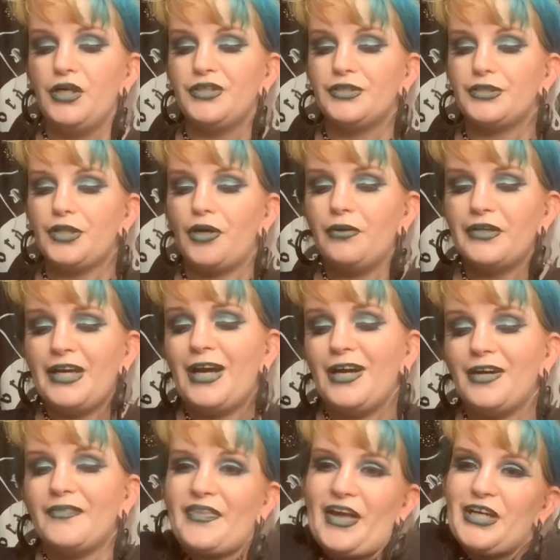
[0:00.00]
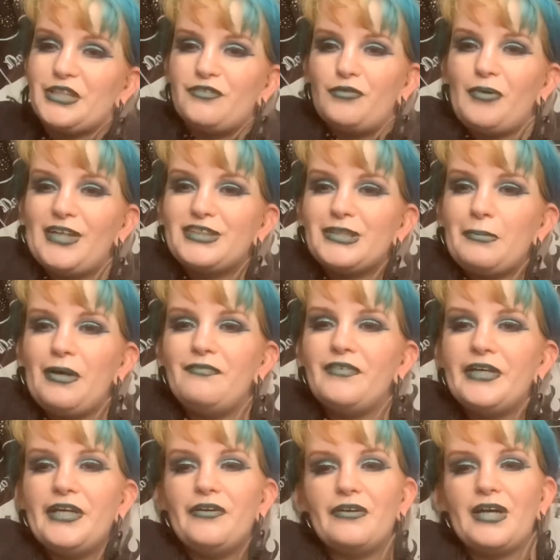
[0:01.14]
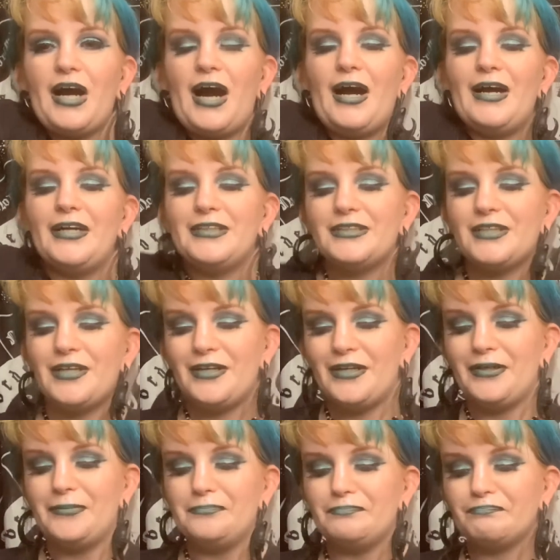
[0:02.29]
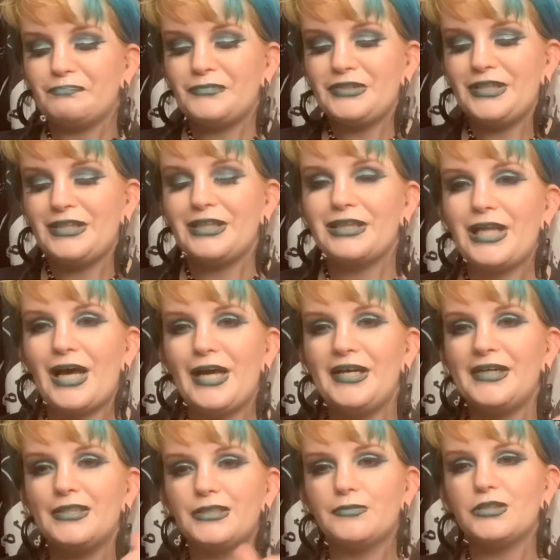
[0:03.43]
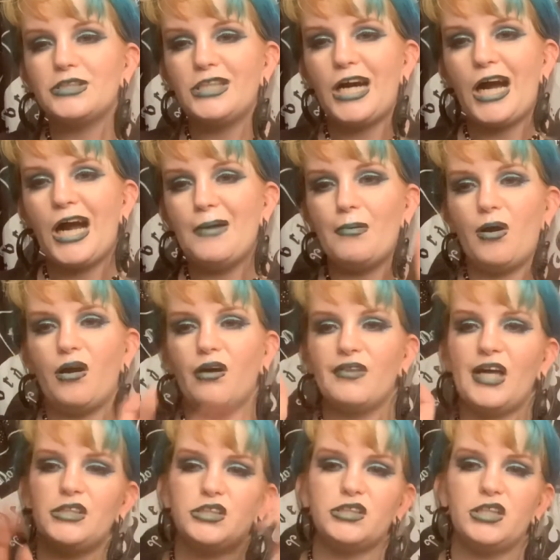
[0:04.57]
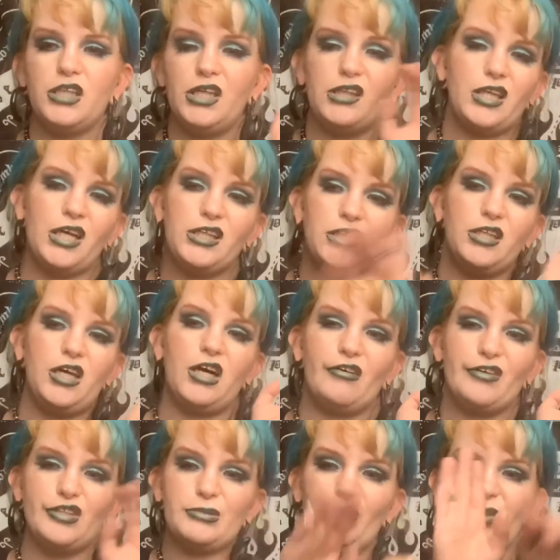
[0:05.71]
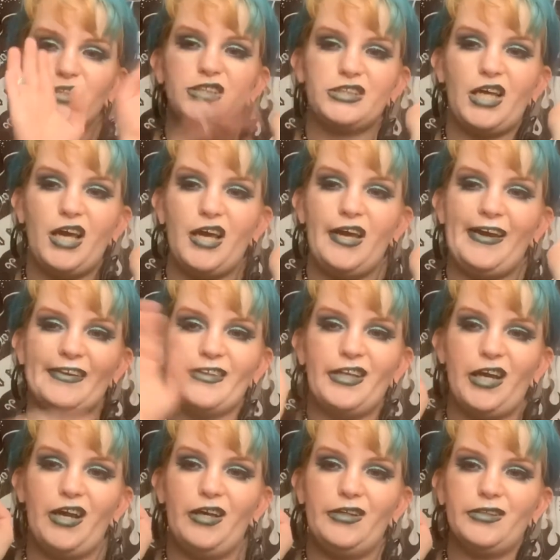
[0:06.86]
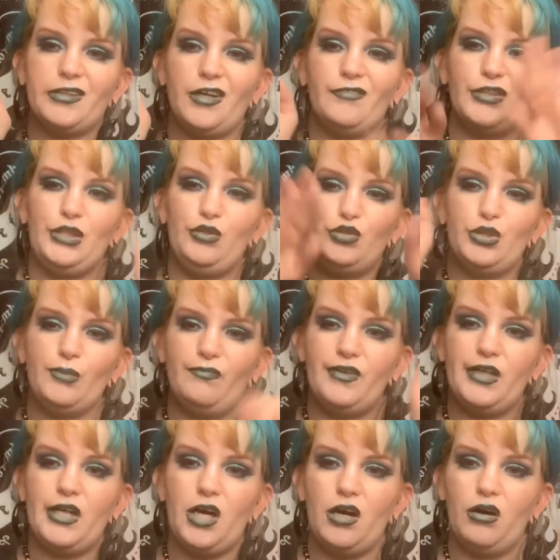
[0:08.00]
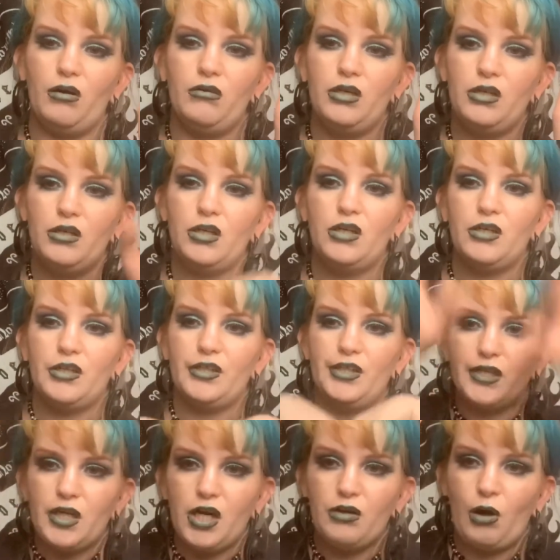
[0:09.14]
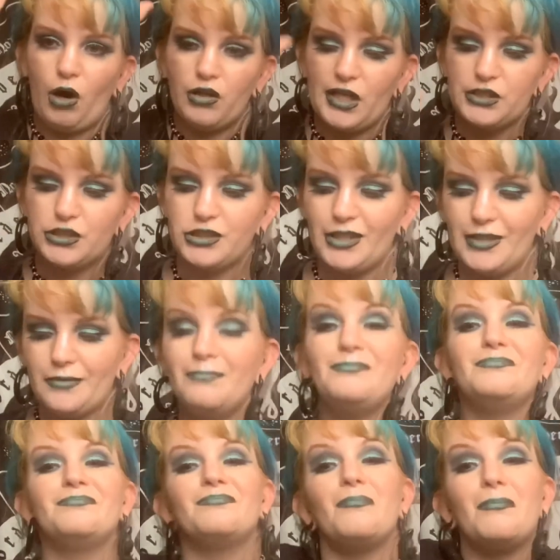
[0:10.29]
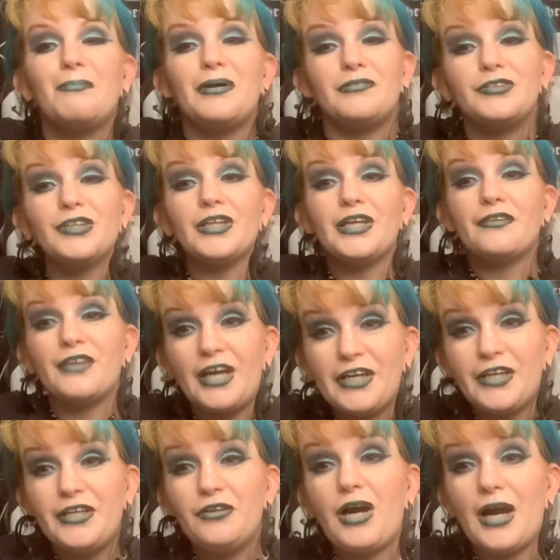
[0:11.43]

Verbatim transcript: so yeah thanks for watching my video guys um like subscribe all that shit that you know you're supposed to say at the end of a youtube video you know all that shit but really thank you i